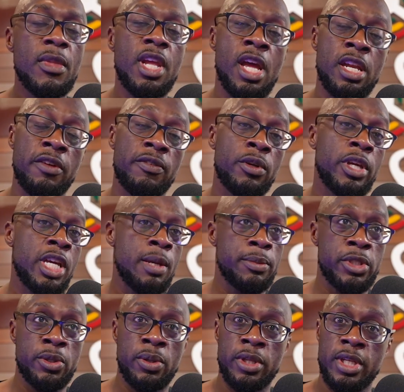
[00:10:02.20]
And if you keep
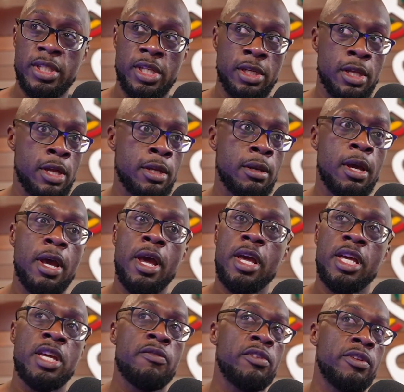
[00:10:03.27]
doing this, and then
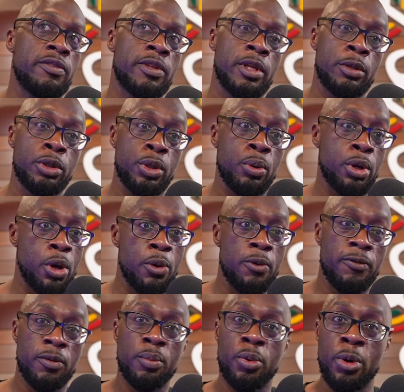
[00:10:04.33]
even if you go
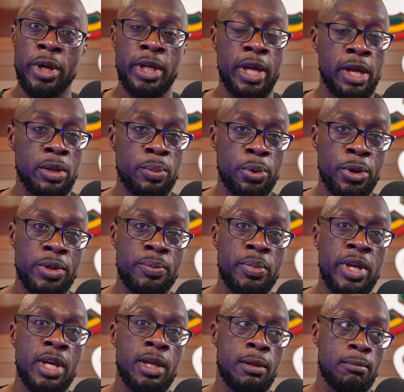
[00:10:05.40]
from point A to point
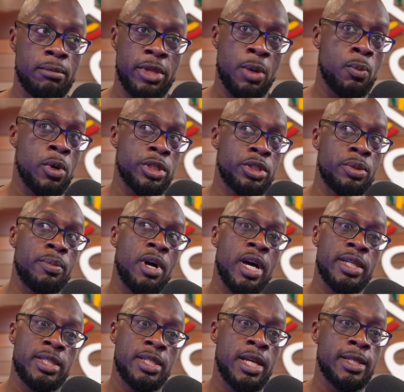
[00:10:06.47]
B, then what's your
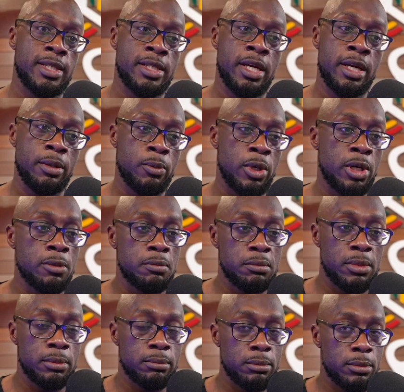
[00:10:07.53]
mindset say? Well,
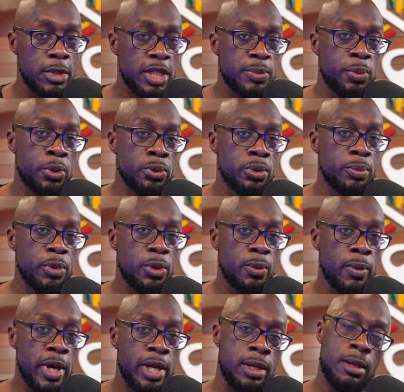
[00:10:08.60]
let's put on more
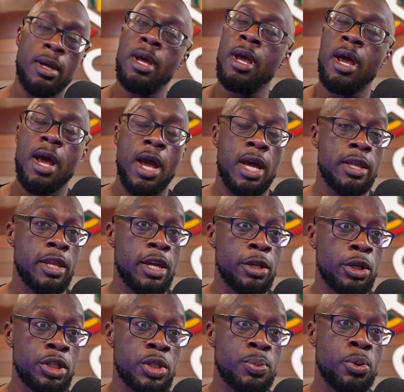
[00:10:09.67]
weight. And then
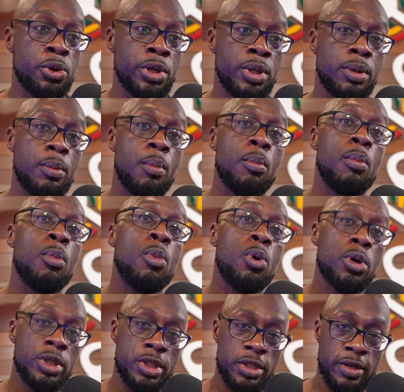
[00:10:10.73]
you're just putting
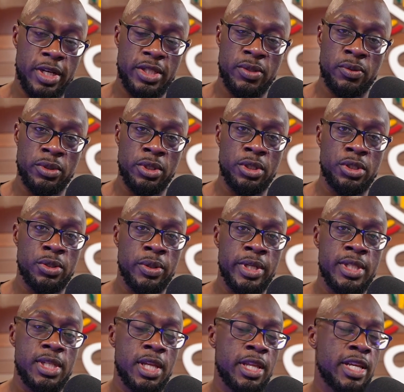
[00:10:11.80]
more stress on your
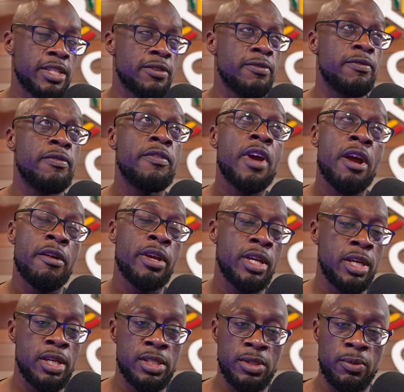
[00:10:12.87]
joints. And that's a very
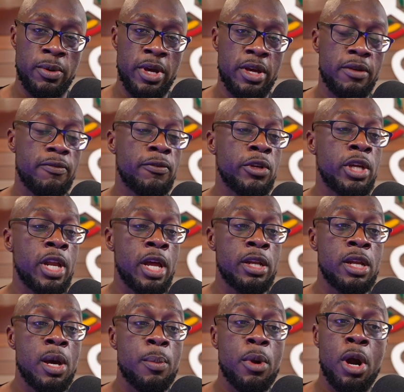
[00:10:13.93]
easy way for you to
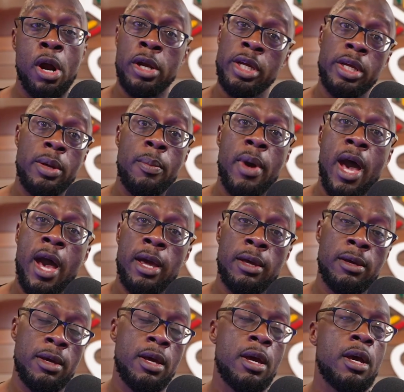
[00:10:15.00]
end up hurting your
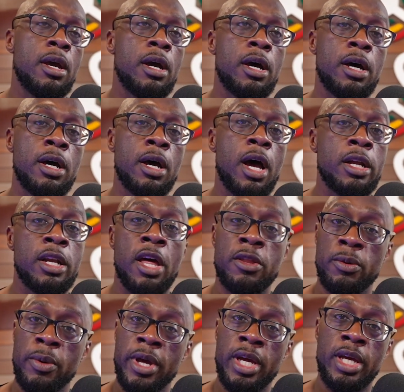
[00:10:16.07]
back.
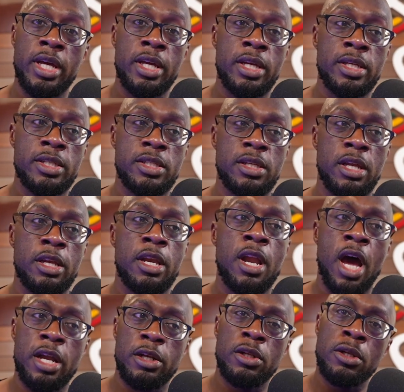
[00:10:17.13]
Another way is
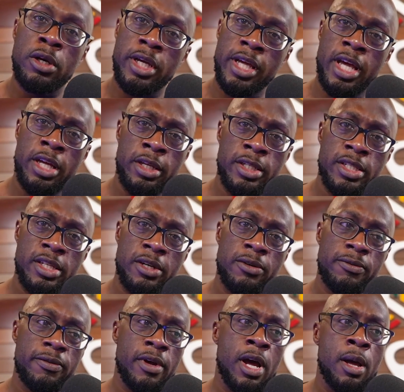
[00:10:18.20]
not looking at
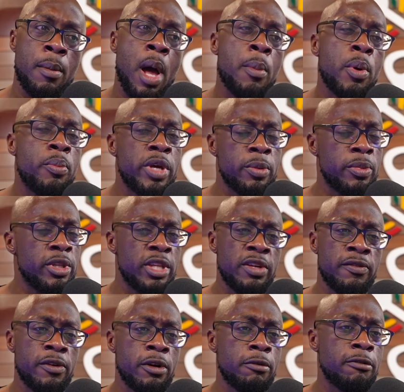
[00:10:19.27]
yourself. I'm a big
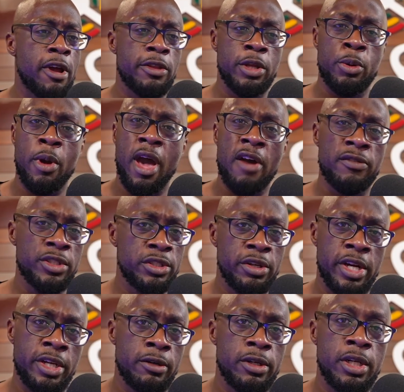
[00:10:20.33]
believer, whether you have a
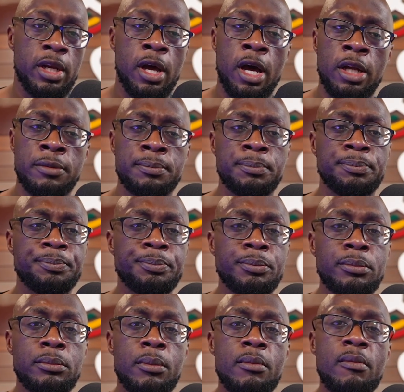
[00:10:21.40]
trainer or not,
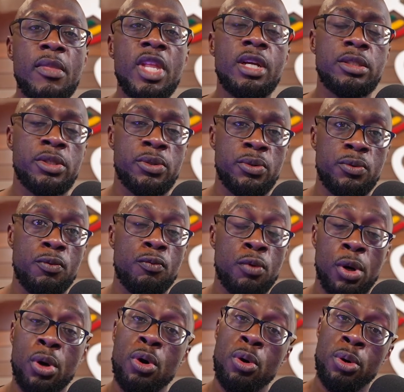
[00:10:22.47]
to
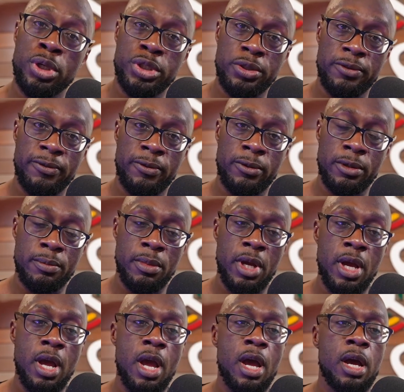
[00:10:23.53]
record your form,
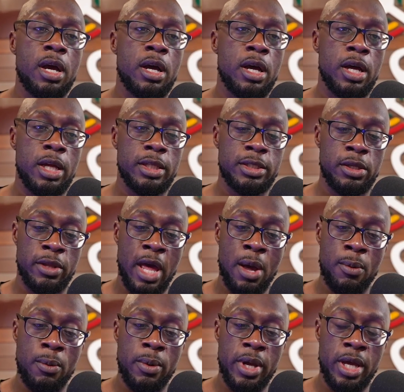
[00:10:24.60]
so
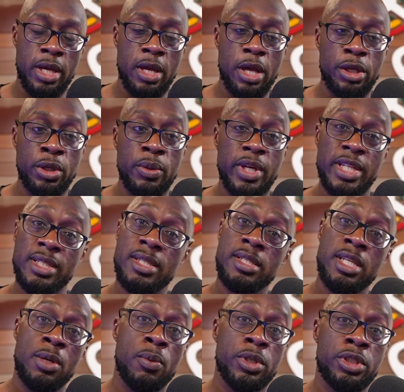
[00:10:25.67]
that way you can
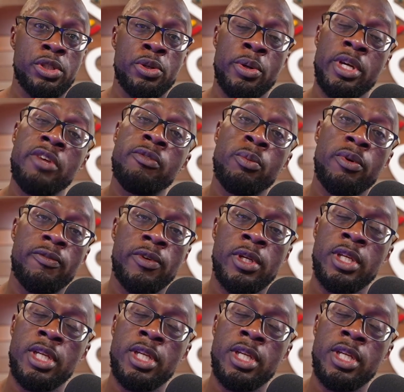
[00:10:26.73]
see what you're doing even with your